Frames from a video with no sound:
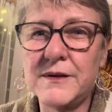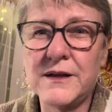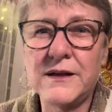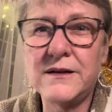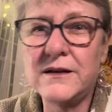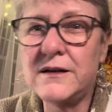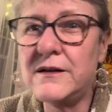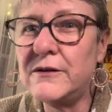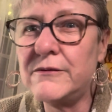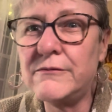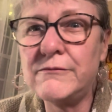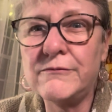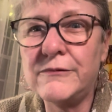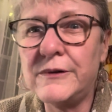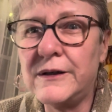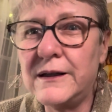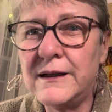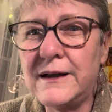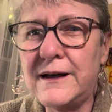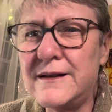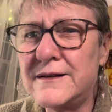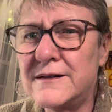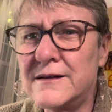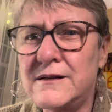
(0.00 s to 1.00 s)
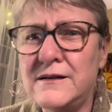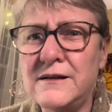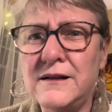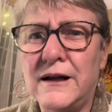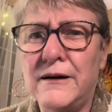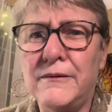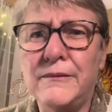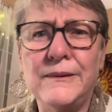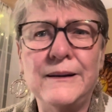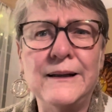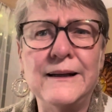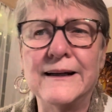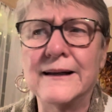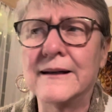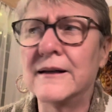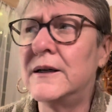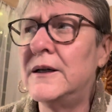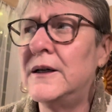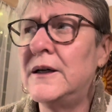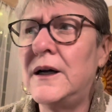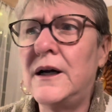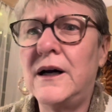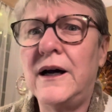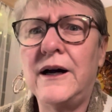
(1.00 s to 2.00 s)
I didn't even realize it, and I'd be like,
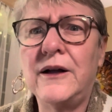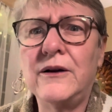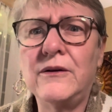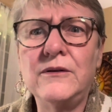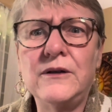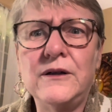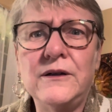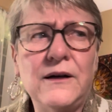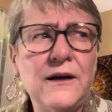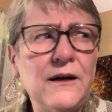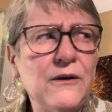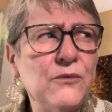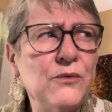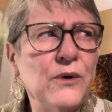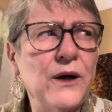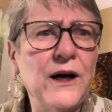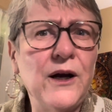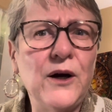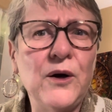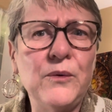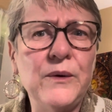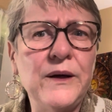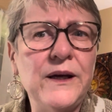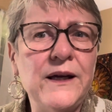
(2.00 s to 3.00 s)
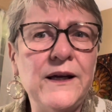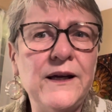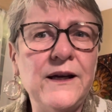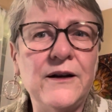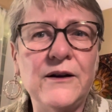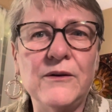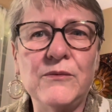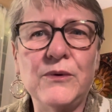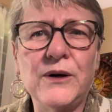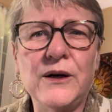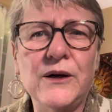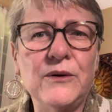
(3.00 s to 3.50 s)
I don't know, why are we here?